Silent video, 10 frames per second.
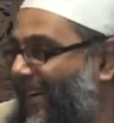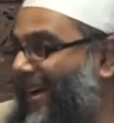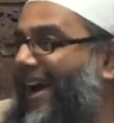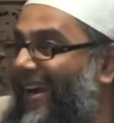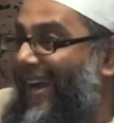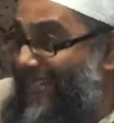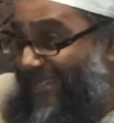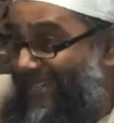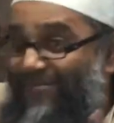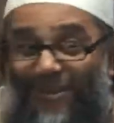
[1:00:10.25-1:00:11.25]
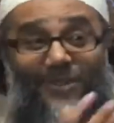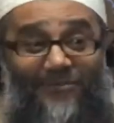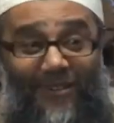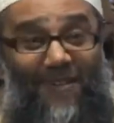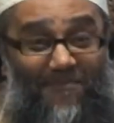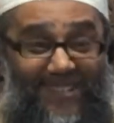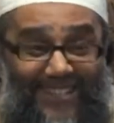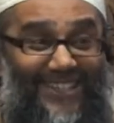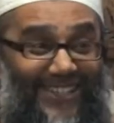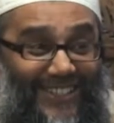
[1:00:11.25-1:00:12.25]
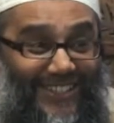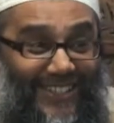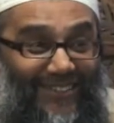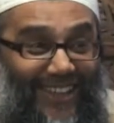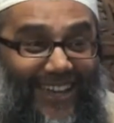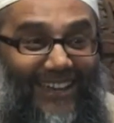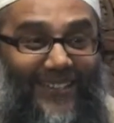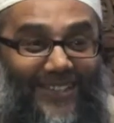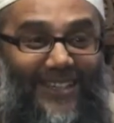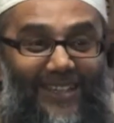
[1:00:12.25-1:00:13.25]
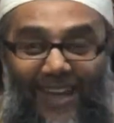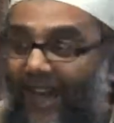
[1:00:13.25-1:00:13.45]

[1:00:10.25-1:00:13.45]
Halal, he's moved from a position to something else.